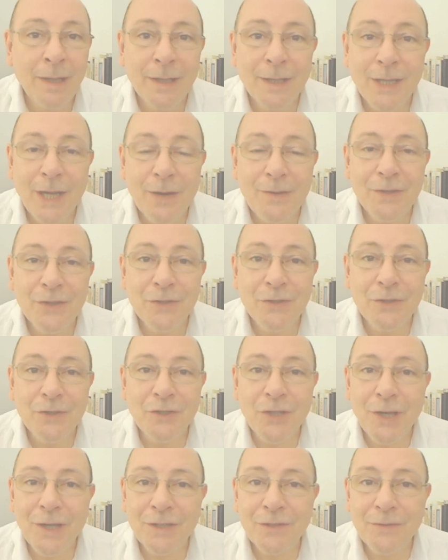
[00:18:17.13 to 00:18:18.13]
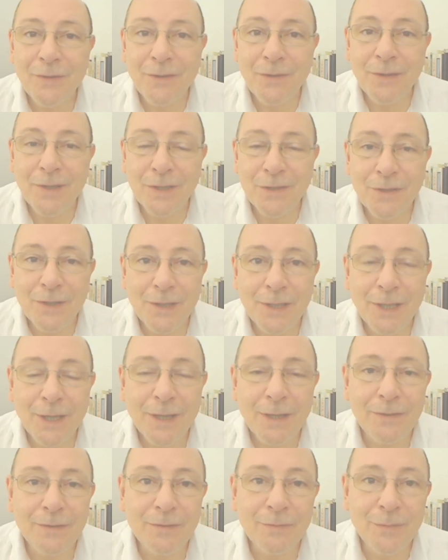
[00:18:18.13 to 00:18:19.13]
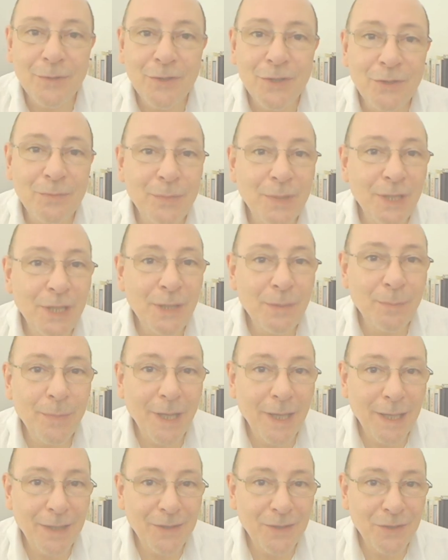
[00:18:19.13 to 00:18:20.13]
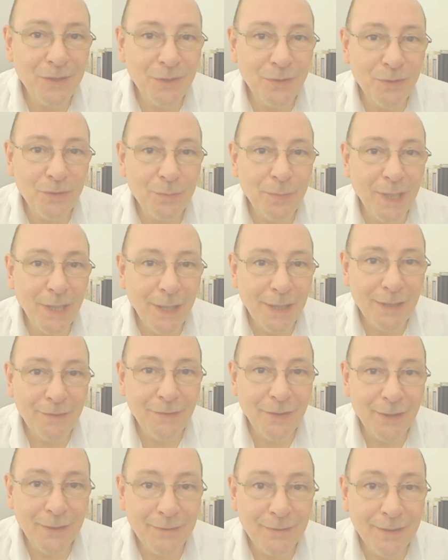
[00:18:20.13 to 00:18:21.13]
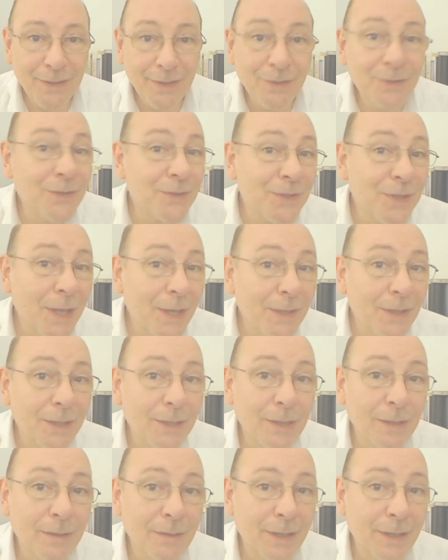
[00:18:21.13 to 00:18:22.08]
Courage to change the things I can, which is me, my attitudes, behaviour and understanding,